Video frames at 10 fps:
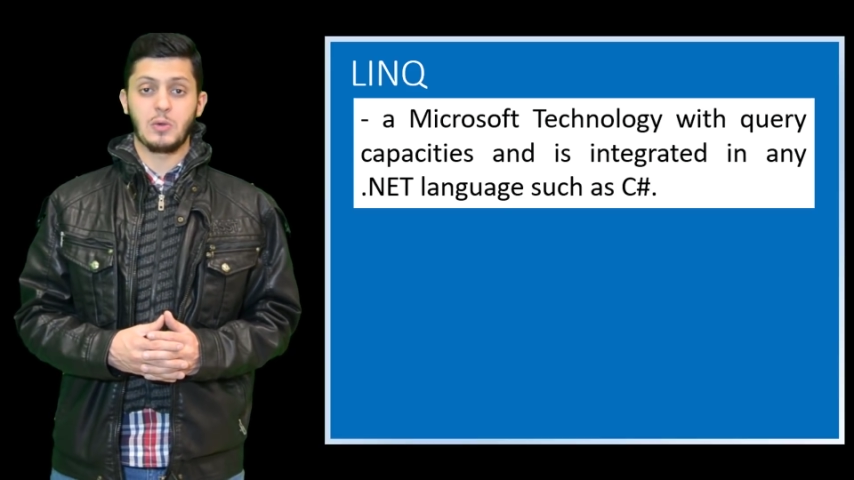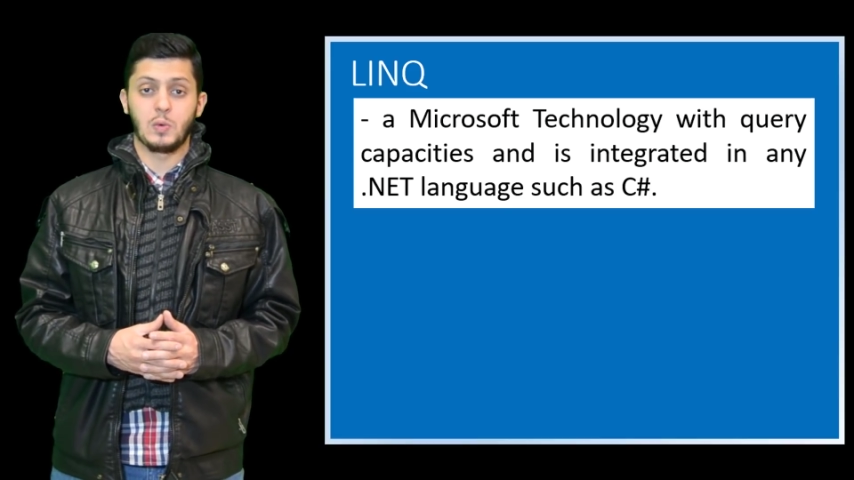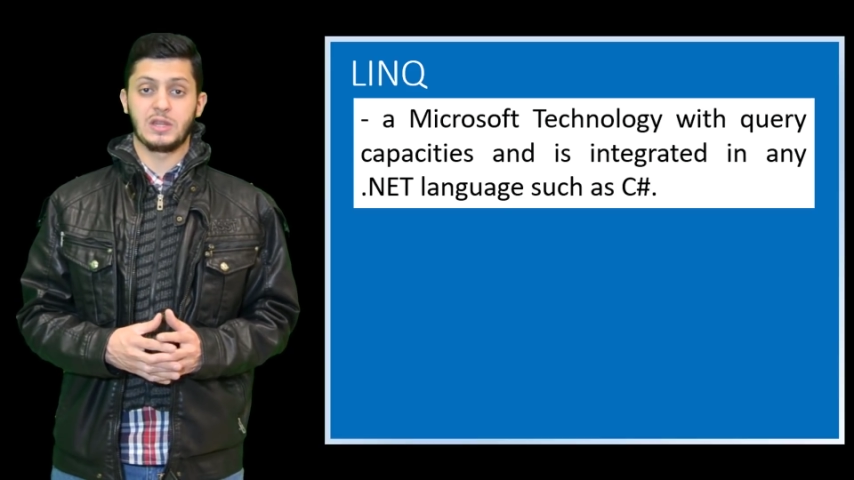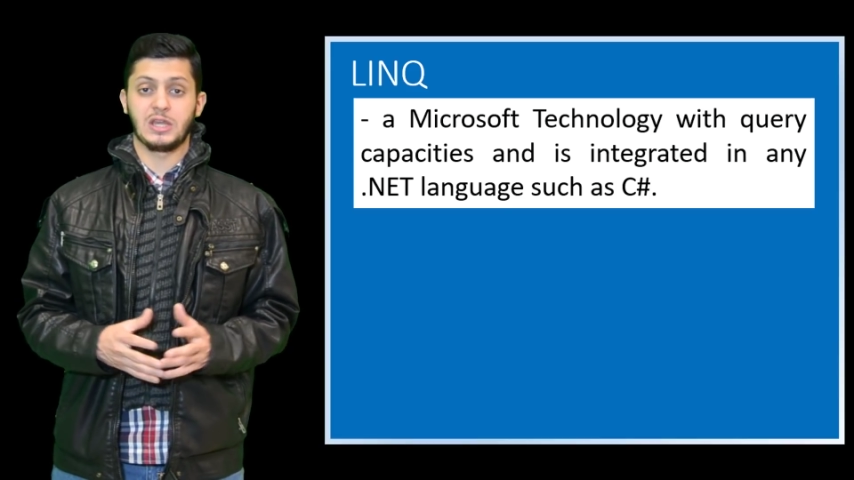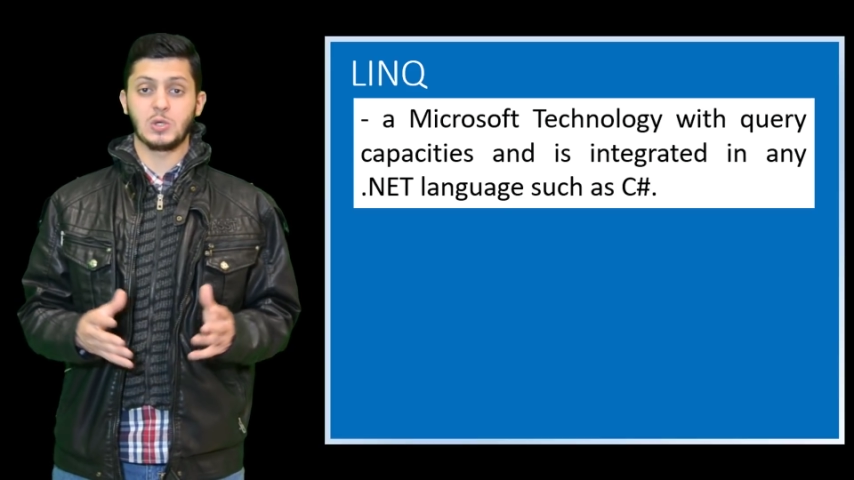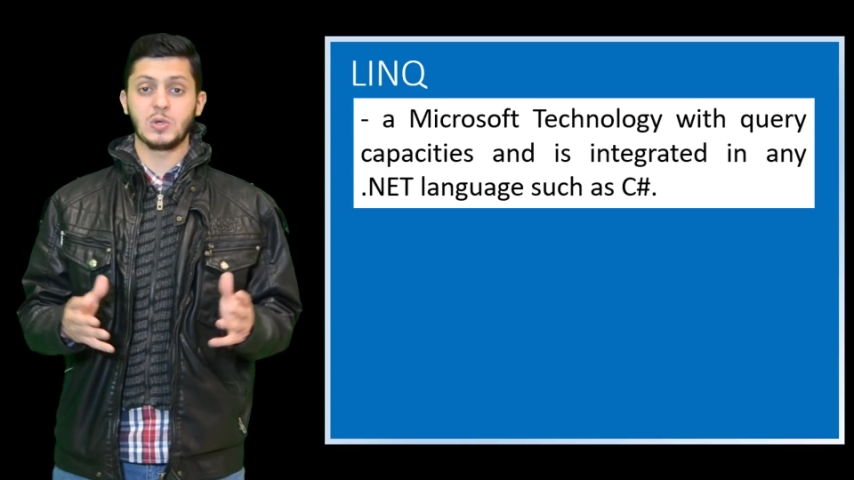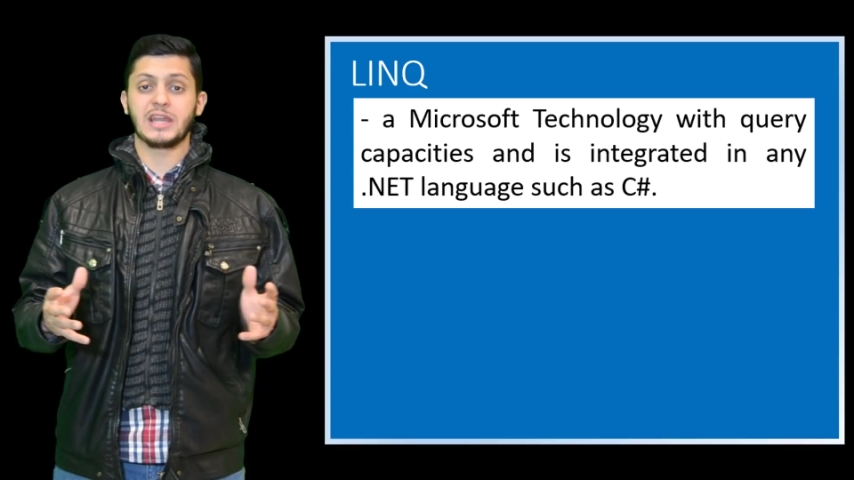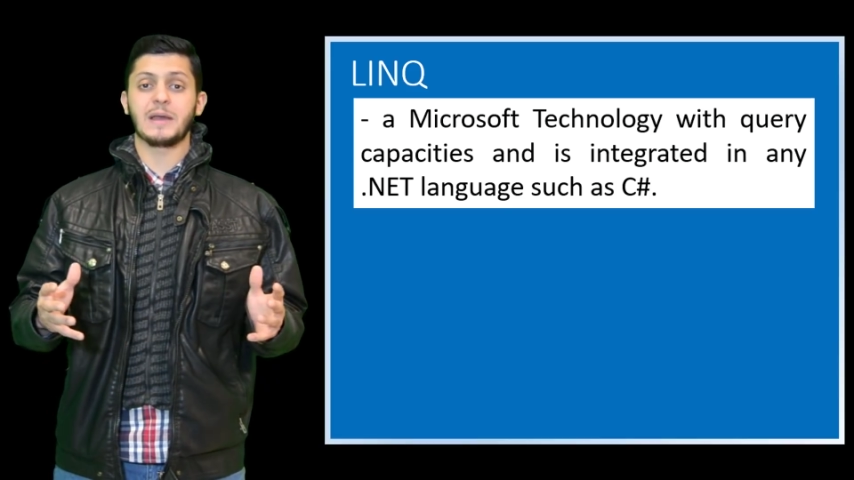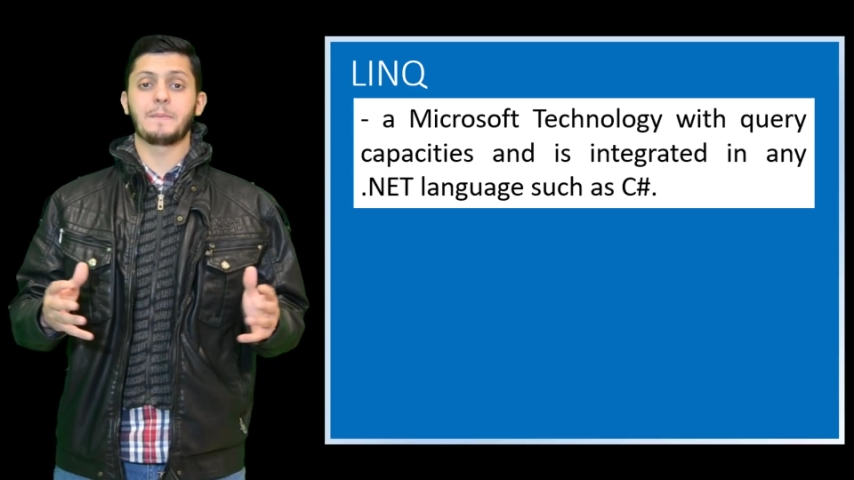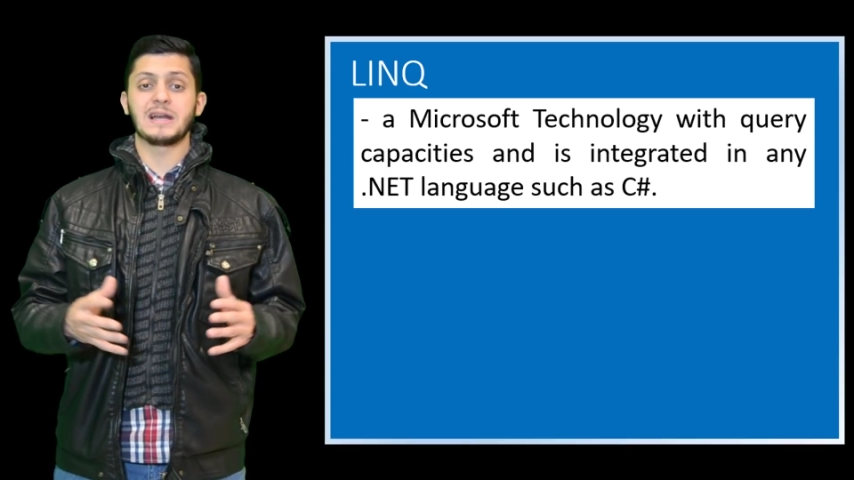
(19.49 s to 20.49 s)
with the query
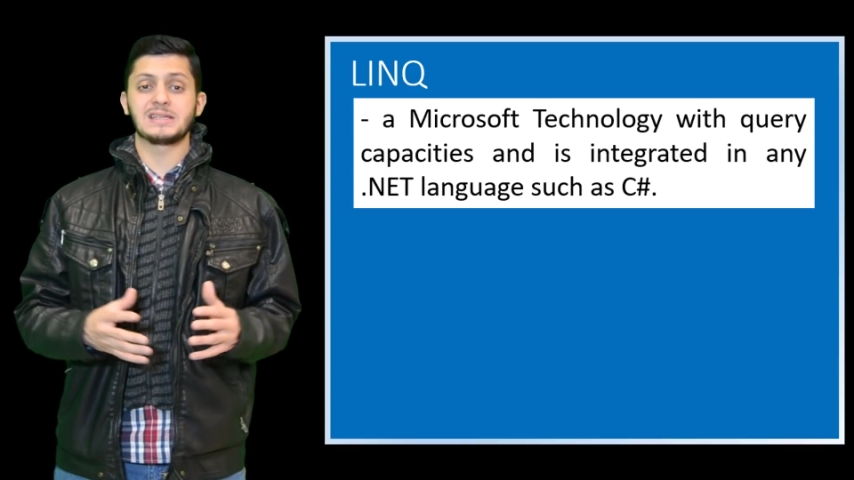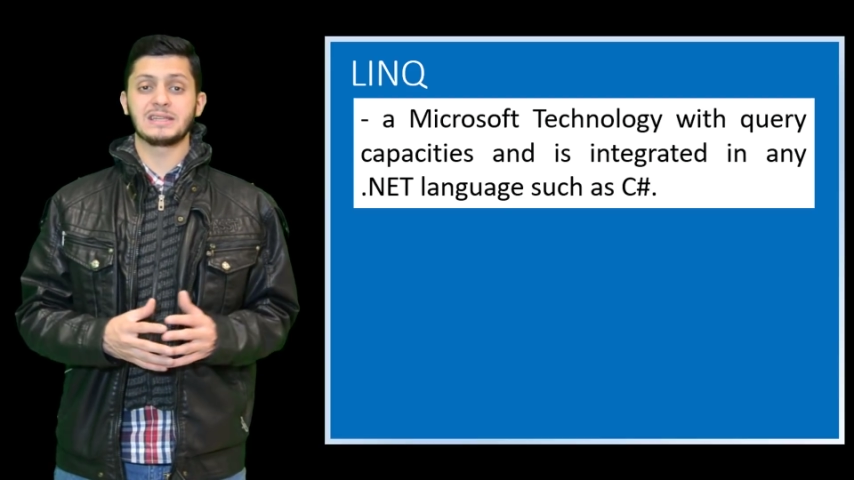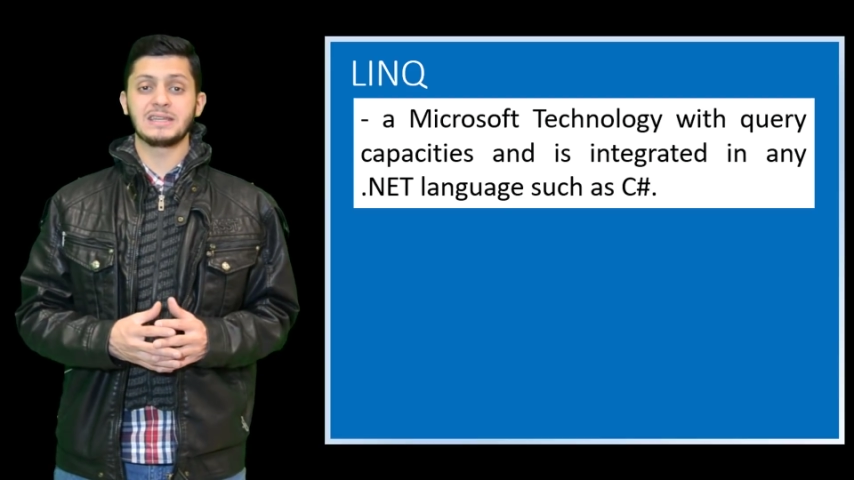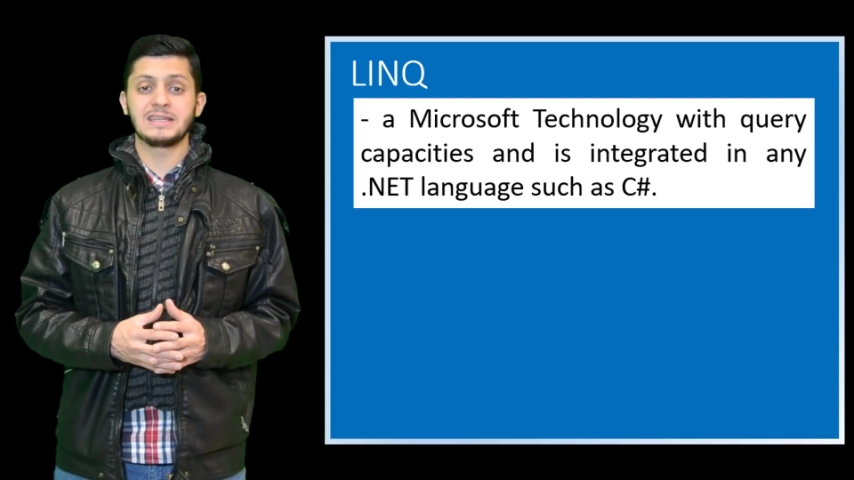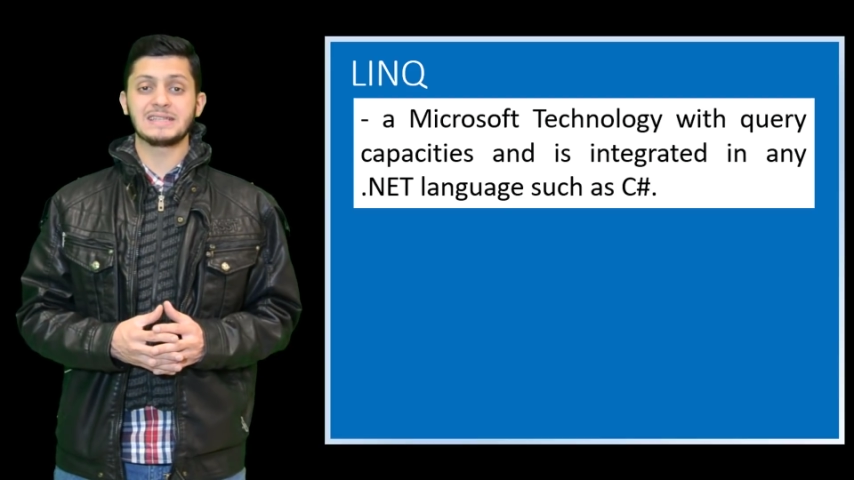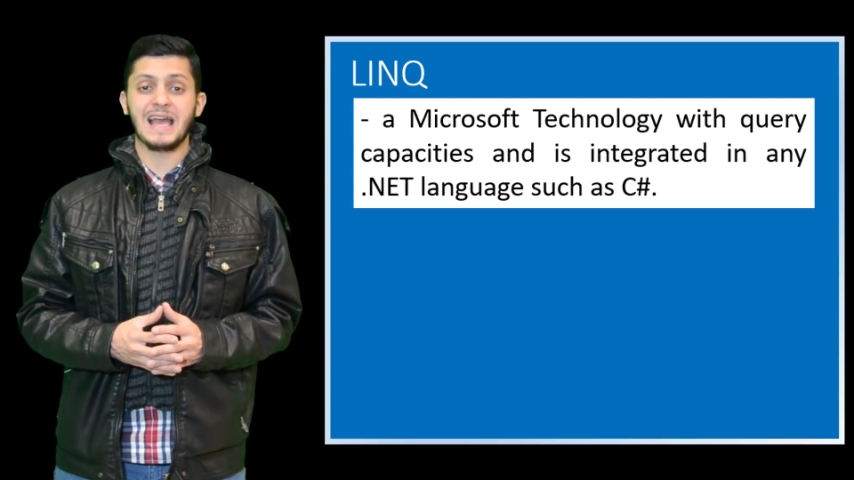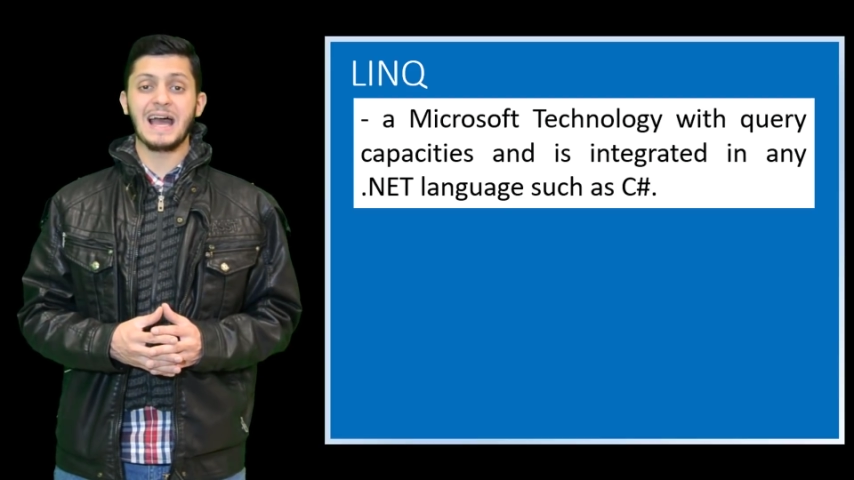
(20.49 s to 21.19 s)
capacities,